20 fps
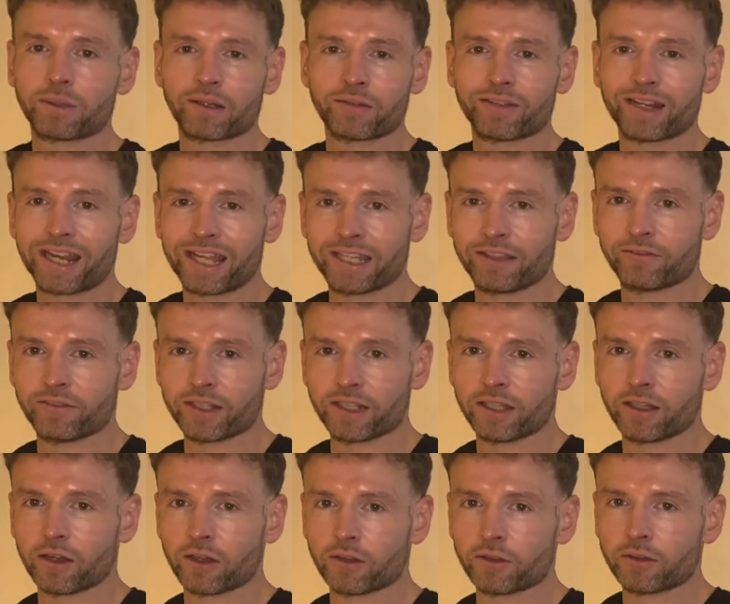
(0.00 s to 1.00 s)
bit of a late
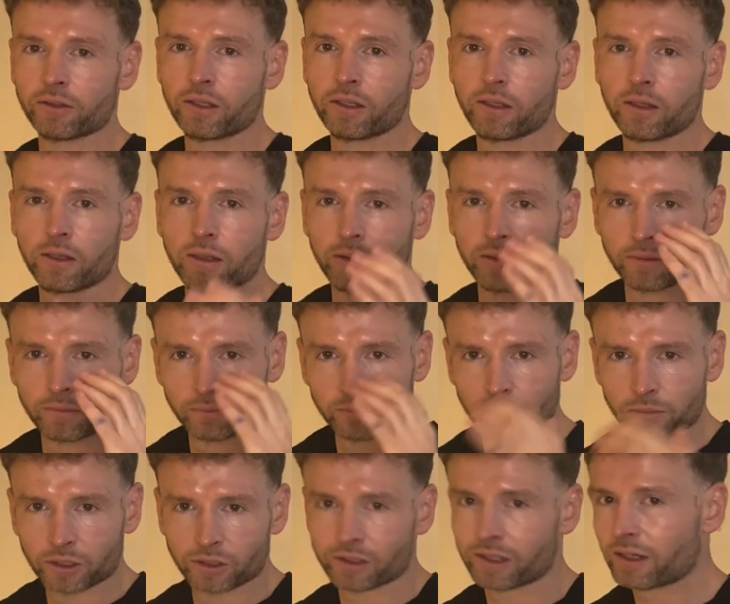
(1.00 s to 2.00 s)
video
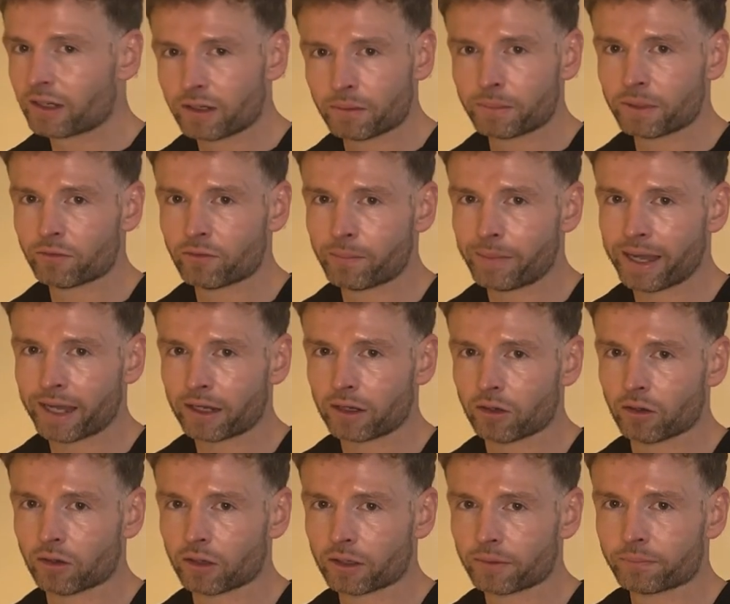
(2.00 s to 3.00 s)
because I had a little bit of a
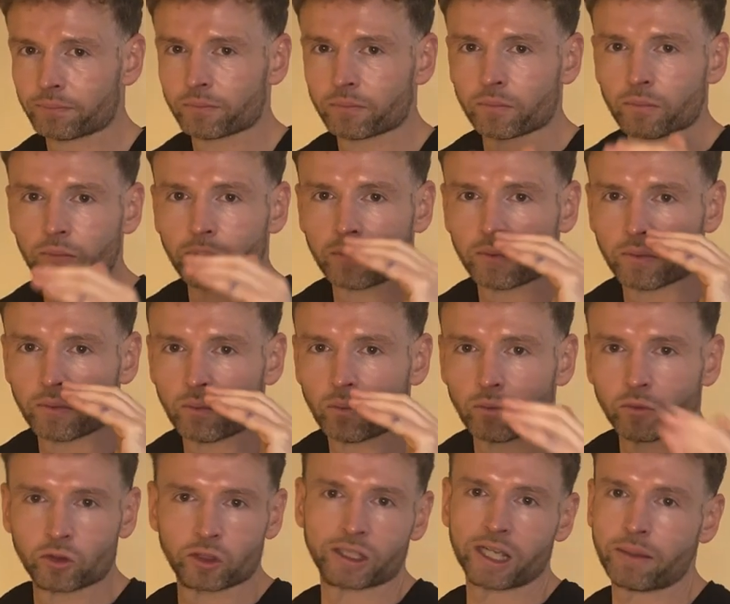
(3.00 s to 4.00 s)
backlog.
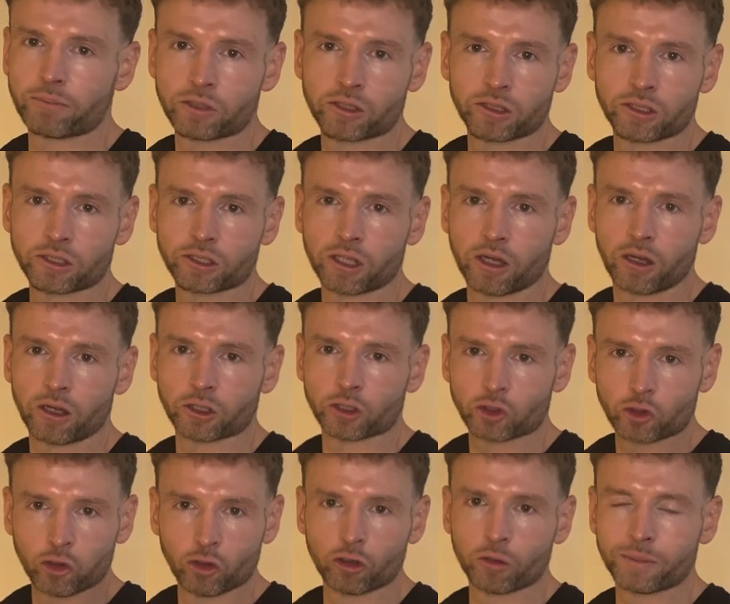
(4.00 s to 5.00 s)
Samson Does Darts,
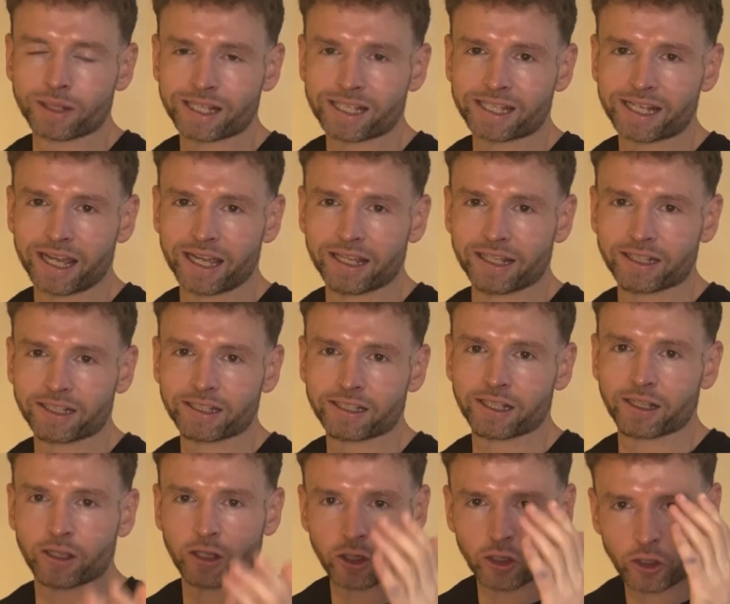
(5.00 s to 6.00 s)
tournament sace.
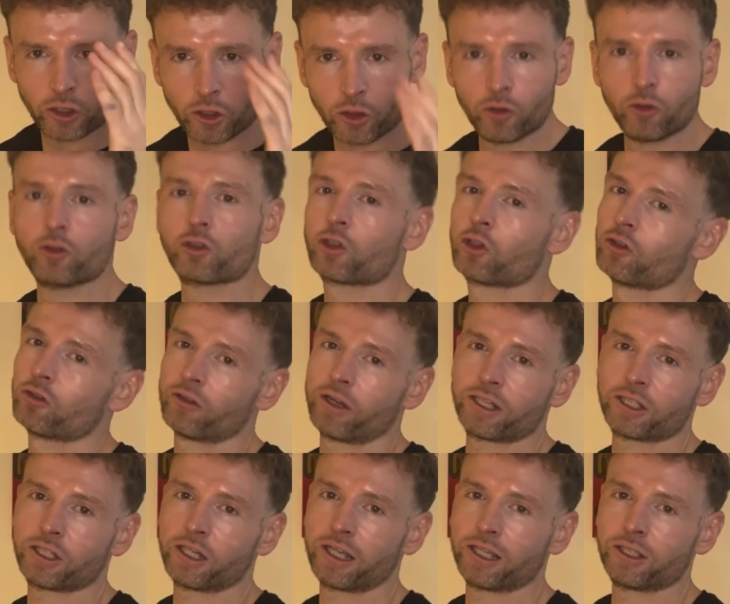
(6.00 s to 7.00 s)
Huge
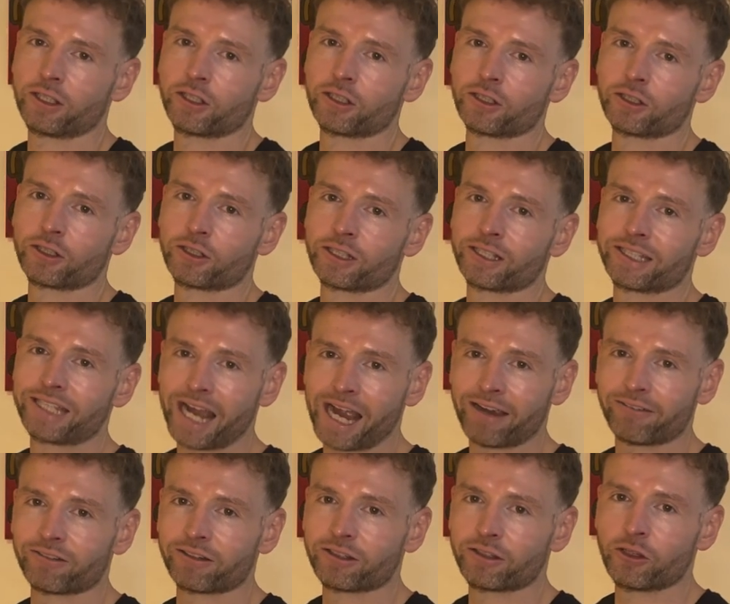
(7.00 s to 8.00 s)
congratulations to
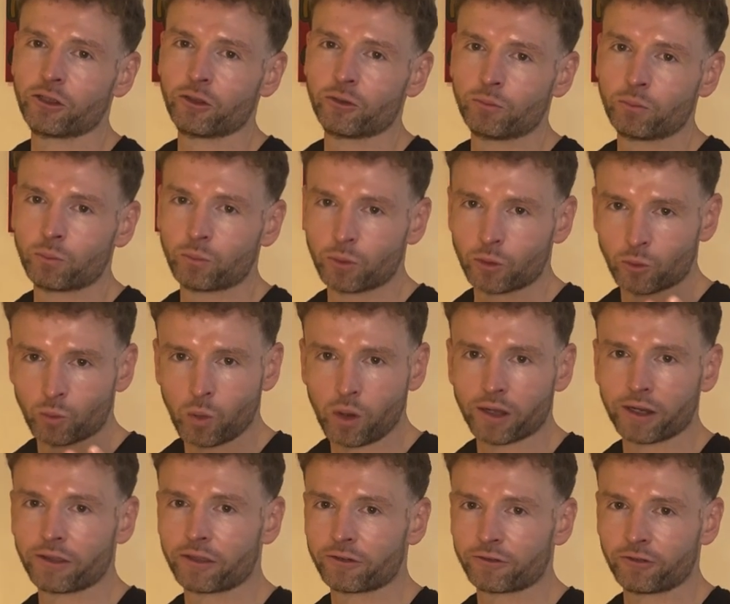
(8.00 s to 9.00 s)
Darren, who
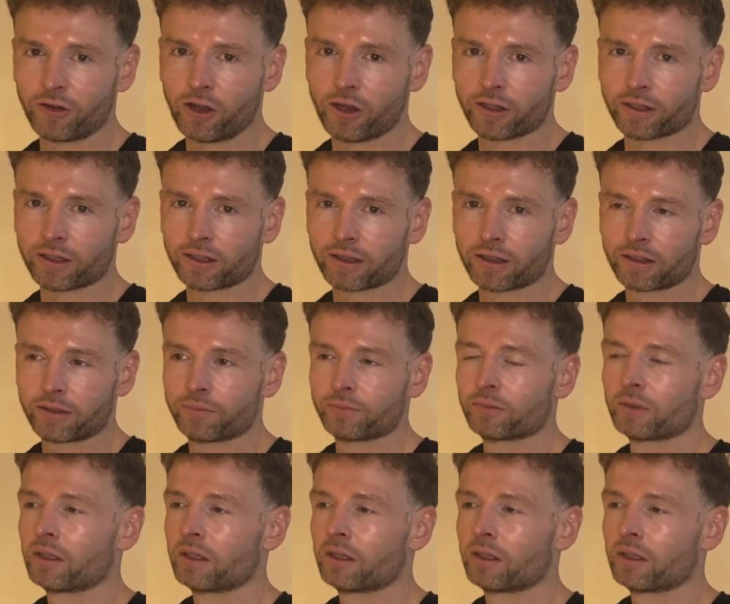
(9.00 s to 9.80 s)
won in the final.